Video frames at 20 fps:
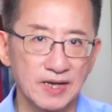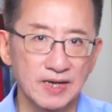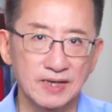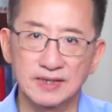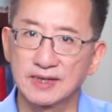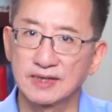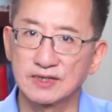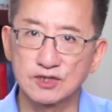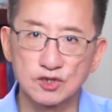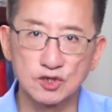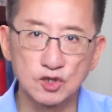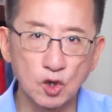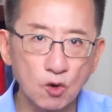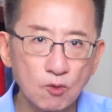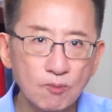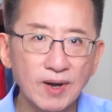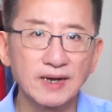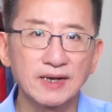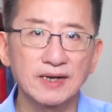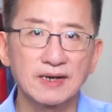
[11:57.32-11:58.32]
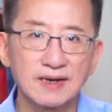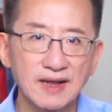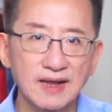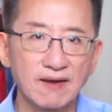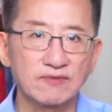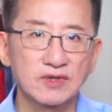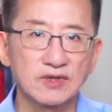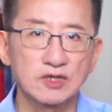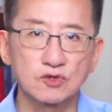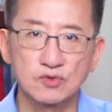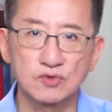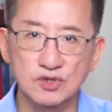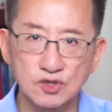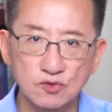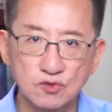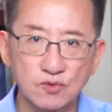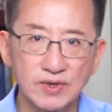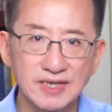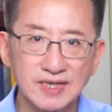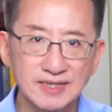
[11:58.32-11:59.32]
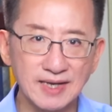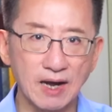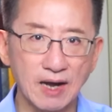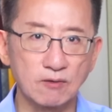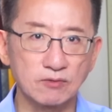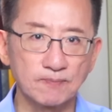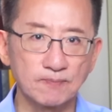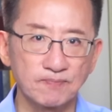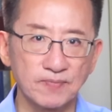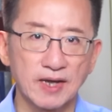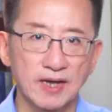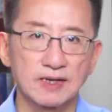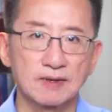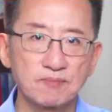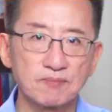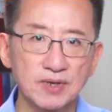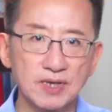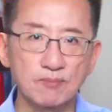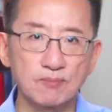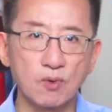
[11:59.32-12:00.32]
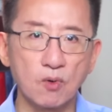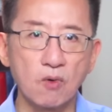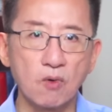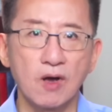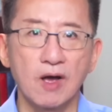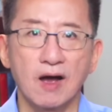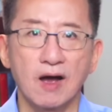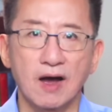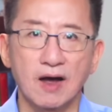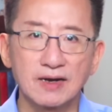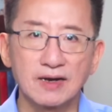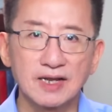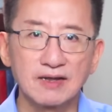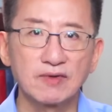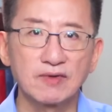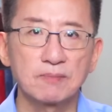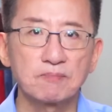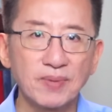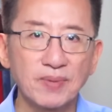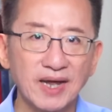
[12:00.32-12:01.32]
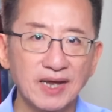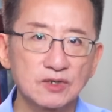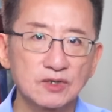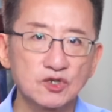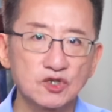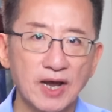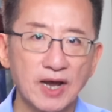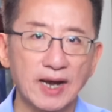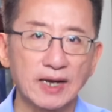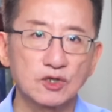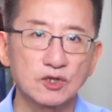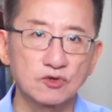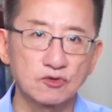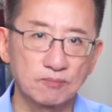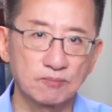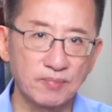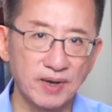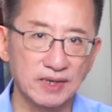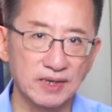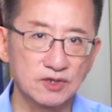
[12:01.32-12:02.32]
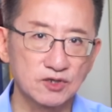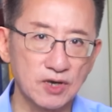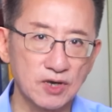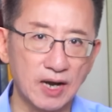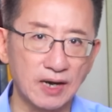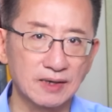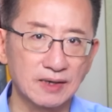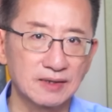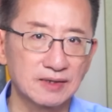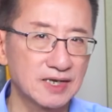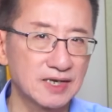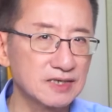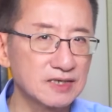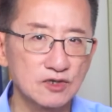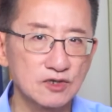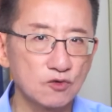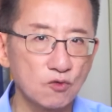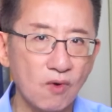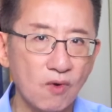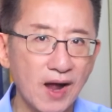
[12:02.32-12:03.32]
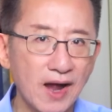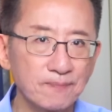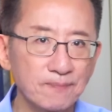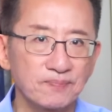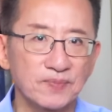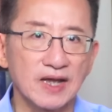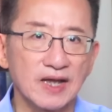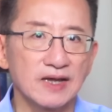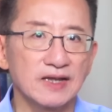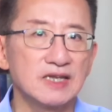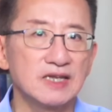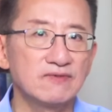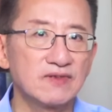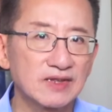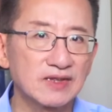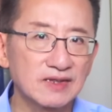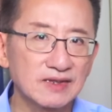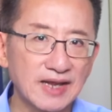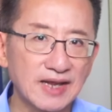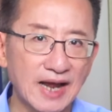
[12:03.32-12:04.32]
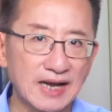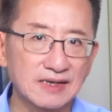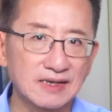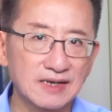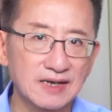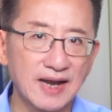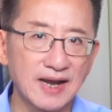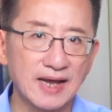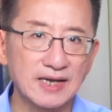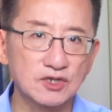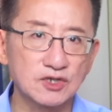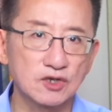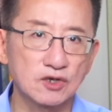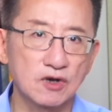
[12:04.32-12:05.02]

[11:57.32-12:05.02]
There's no money left to squeeze out, and people are living paycheck to paycheck. This is why even debt collection